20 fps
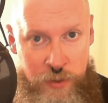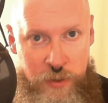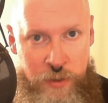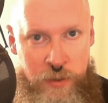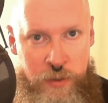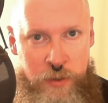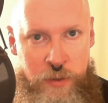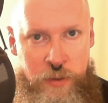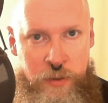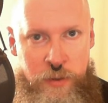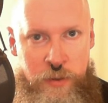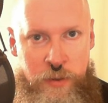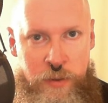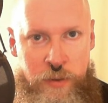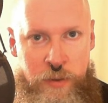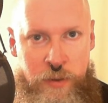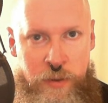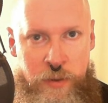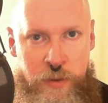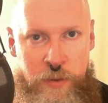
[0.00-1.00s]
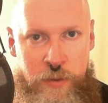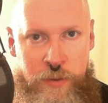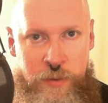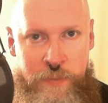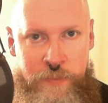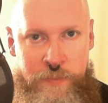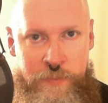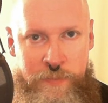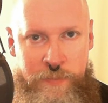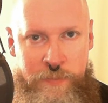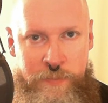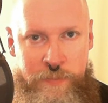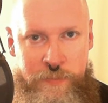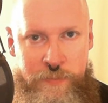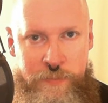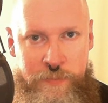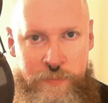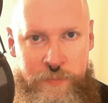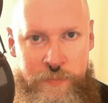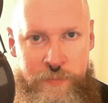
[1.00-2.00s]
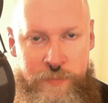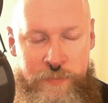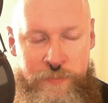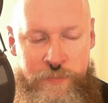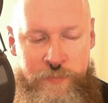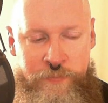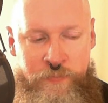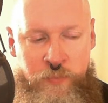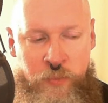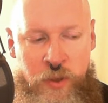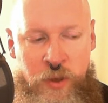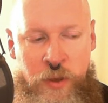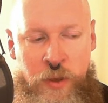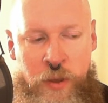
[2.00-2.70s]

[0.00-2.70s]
Nobody speaks.